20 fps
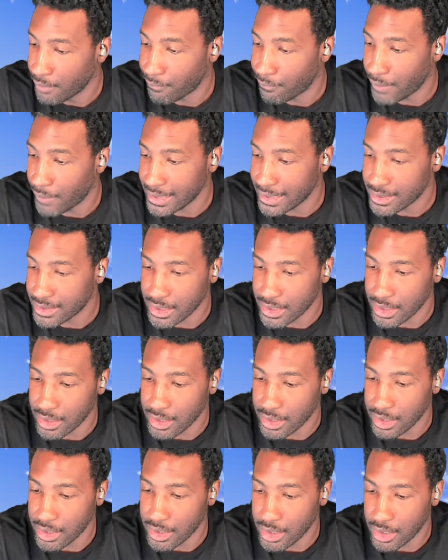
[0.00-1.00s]

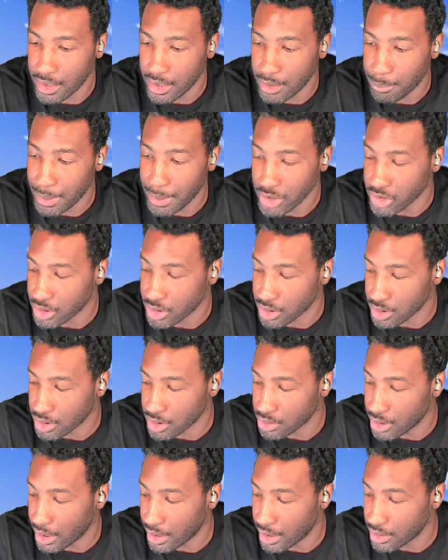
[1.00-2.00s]
facing appearances
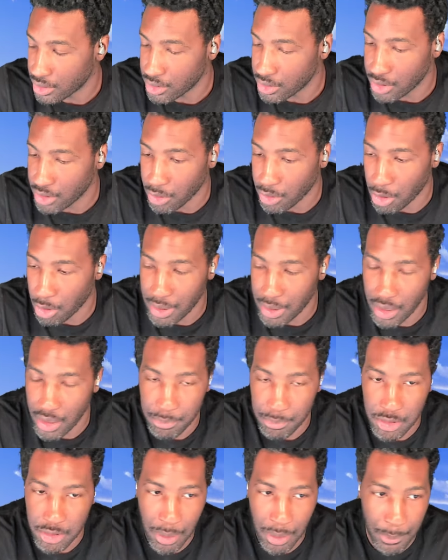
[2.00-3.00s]
and opening up
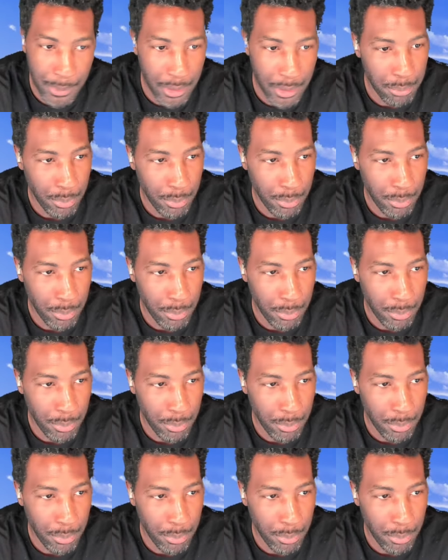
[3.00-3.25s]
to the public.